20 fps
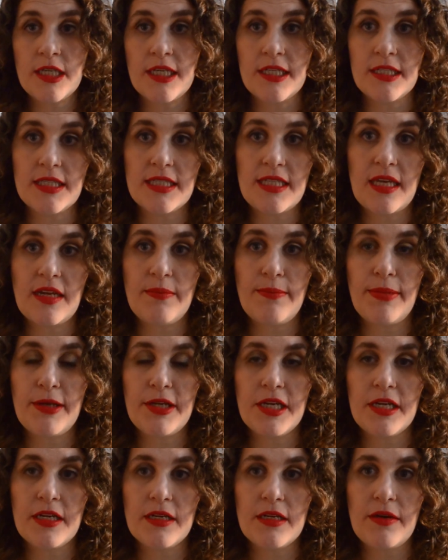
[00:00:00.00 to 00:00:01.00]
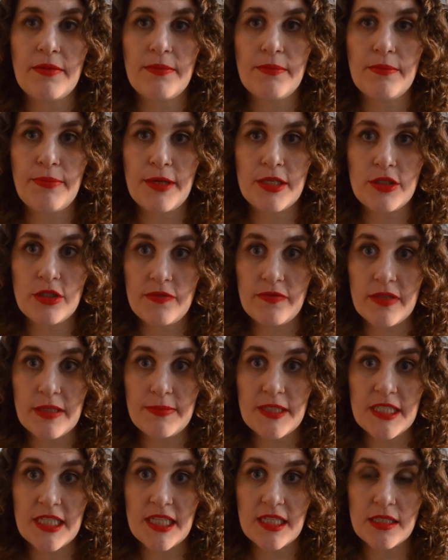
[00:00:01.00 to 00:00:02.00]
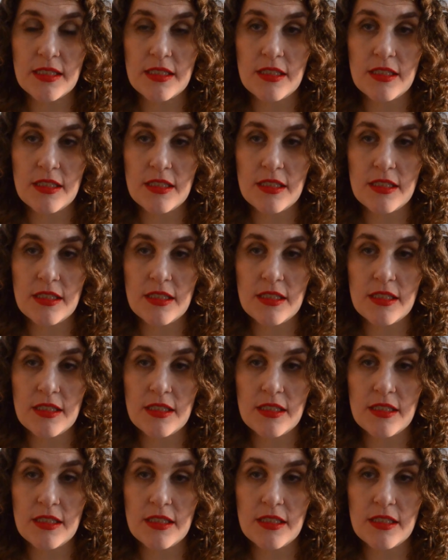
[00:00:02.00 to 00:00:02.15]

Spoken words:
Instead of putting a bunch of lipsticks